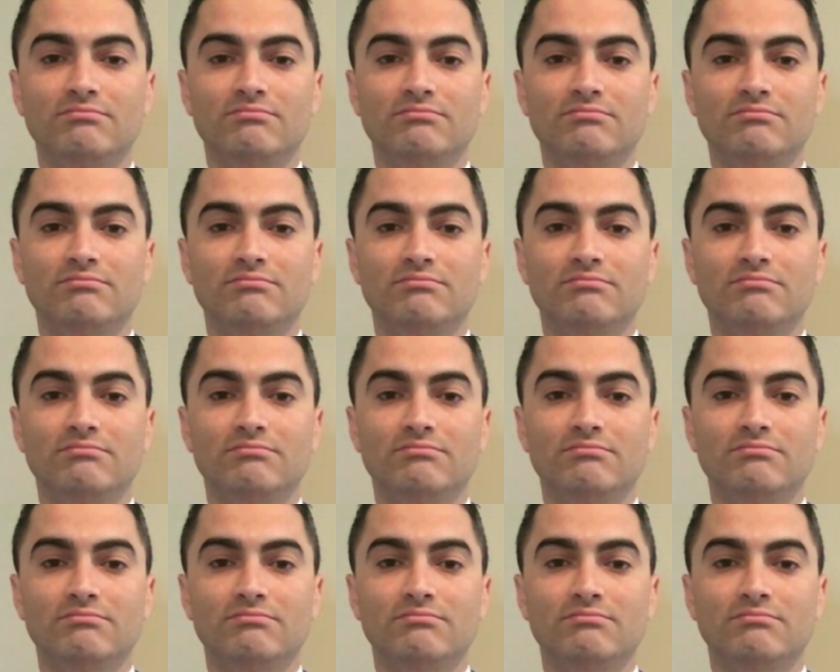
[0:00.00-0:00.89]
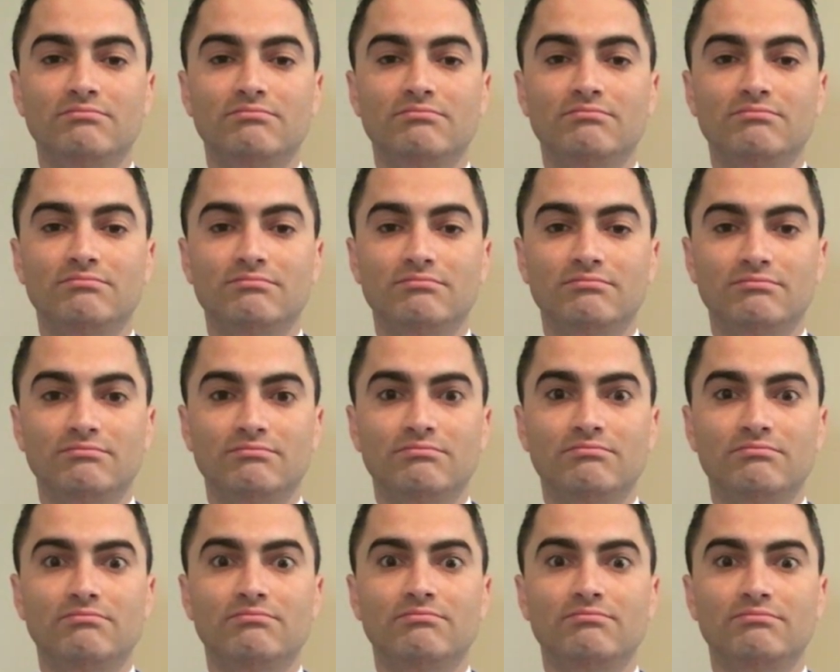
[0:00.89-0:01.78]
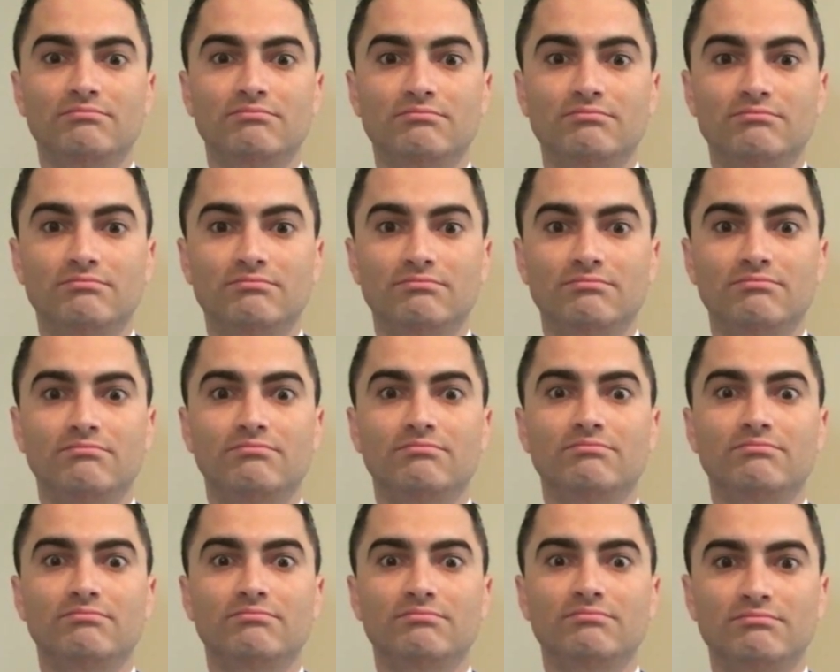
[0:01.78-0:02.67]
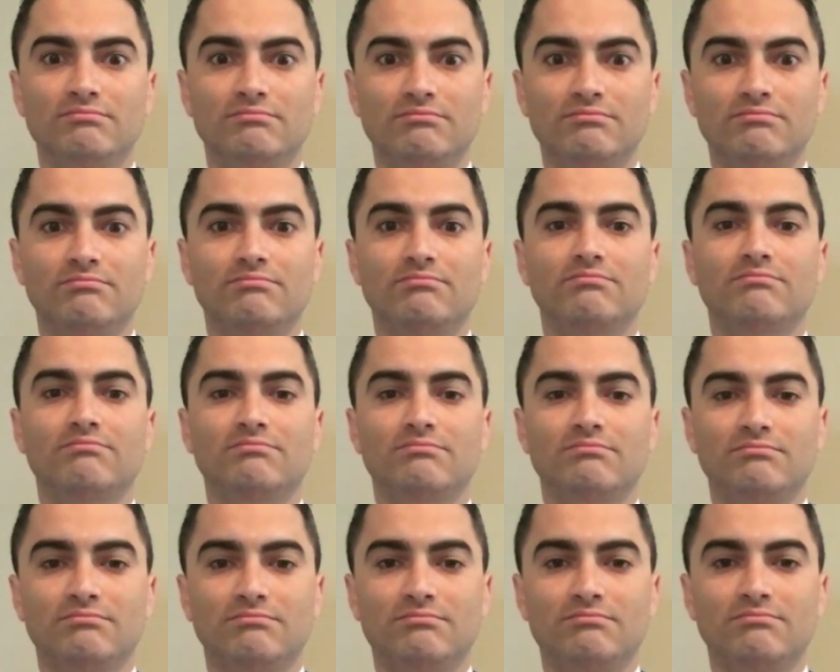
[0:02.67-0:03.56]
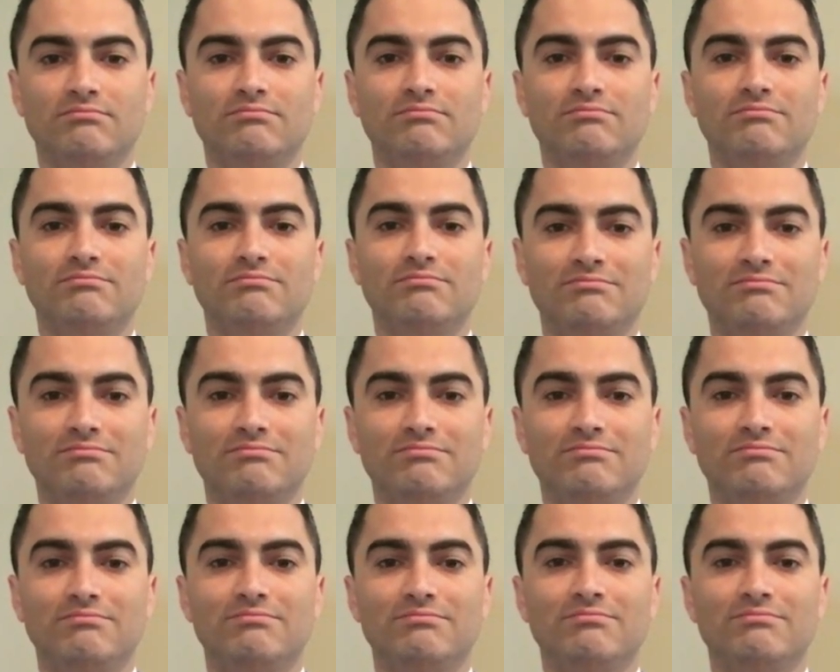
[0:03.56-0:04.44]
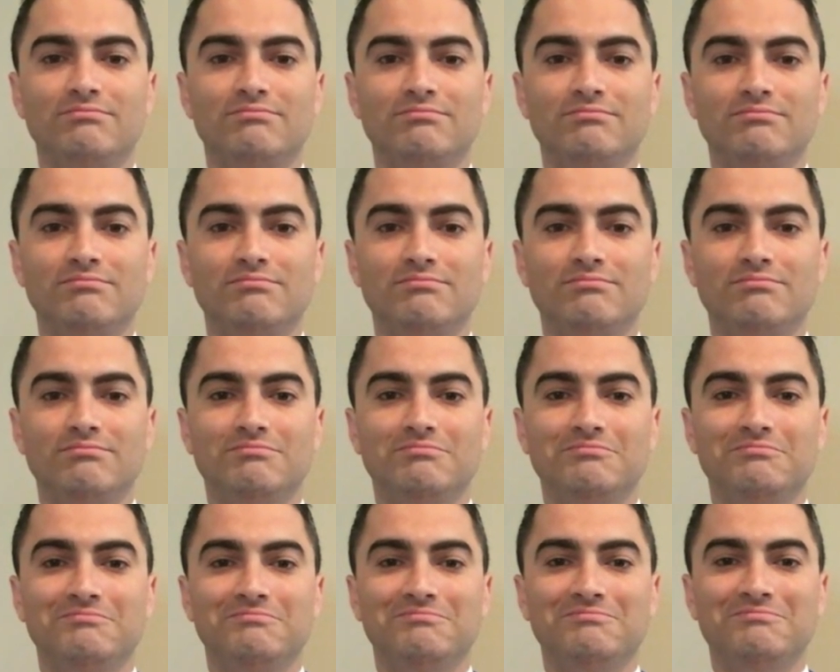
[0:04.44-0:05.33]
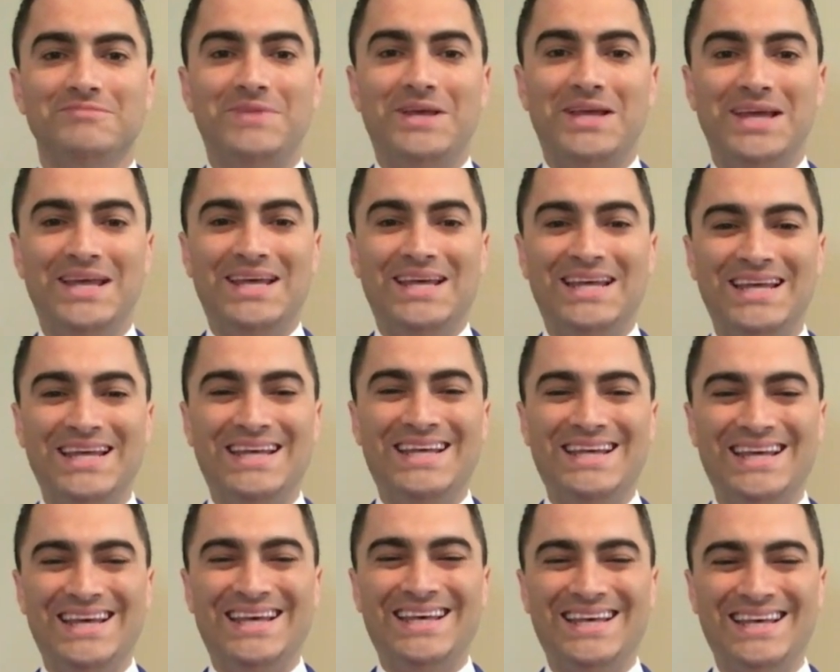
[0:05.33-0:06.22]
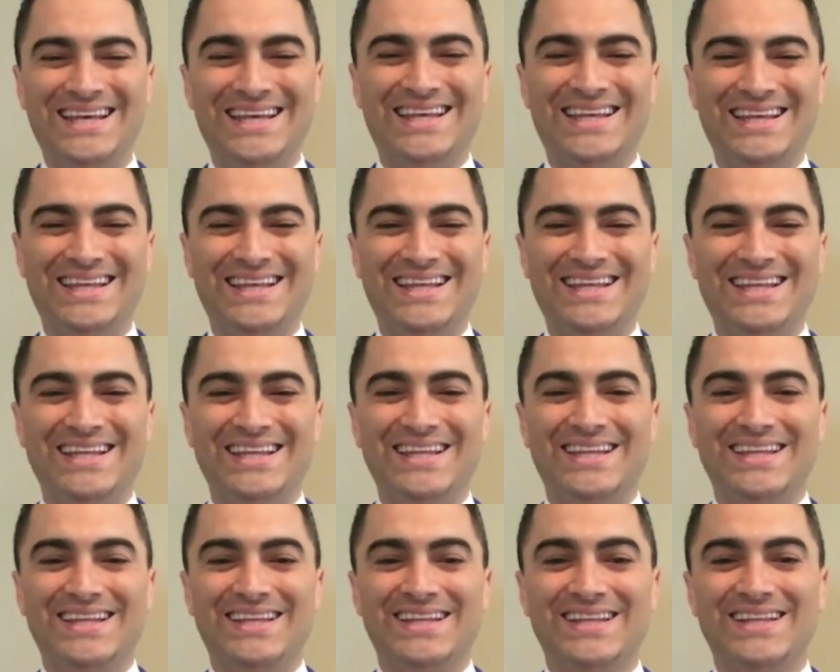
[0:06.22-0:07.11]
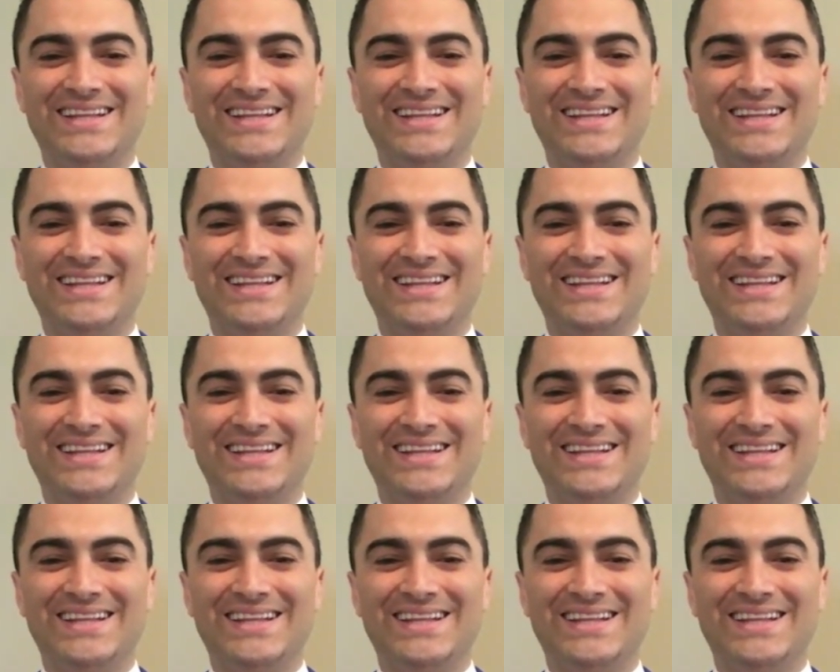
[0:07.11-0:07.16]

This person isn't speaking.